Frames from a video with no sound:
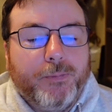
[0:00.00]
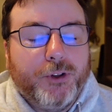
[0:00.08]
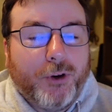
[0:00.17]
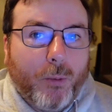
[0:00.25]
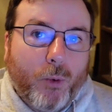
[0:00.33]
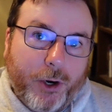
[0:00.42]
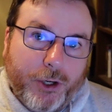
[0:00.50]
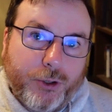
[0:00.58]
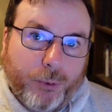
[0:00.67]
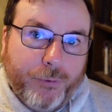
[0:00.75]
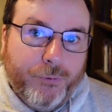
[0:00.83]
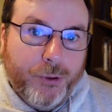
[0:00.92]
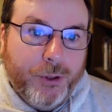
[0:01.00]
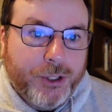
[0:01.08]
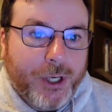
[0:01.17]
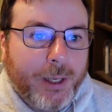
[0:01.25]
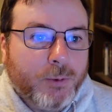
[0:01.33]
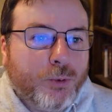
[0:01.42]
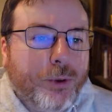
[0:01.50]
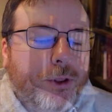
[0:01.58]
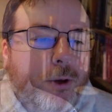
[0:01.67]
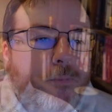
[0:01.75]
So I wanted to review these items with you.